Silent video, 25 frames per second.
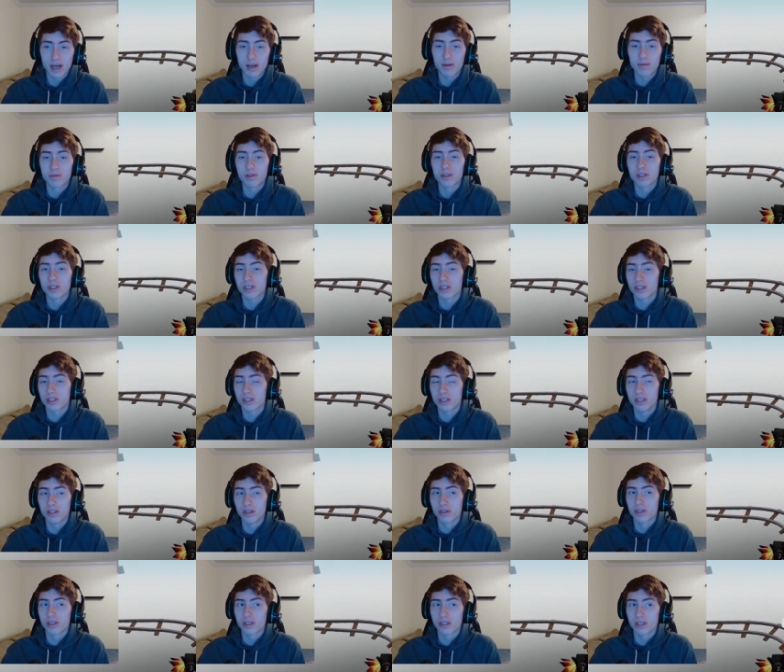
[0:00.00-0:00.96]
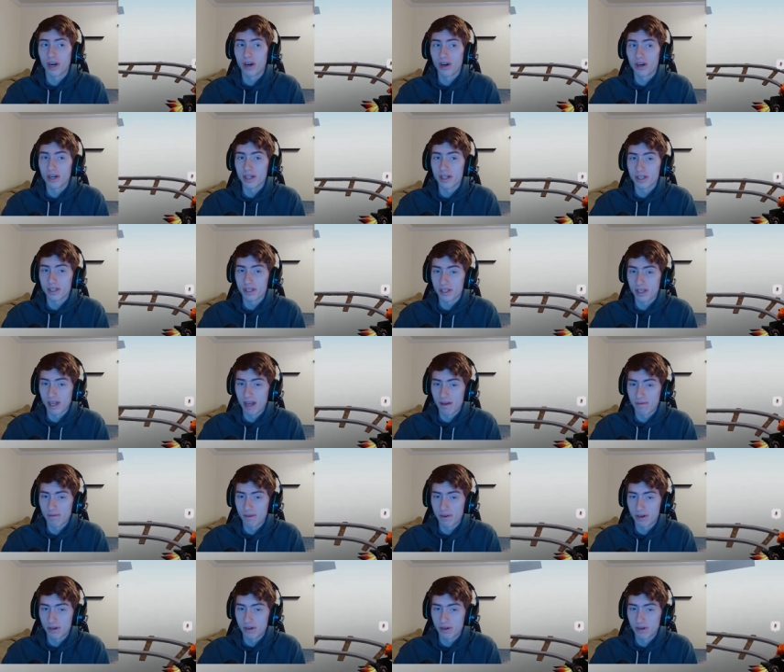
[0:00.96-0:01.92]
I'm just still starting to
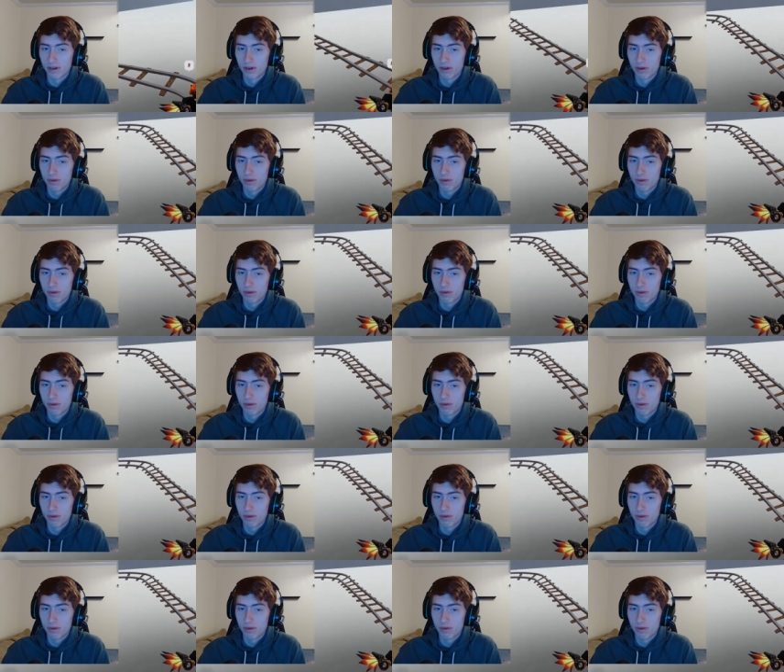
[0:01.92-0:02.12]
suffer,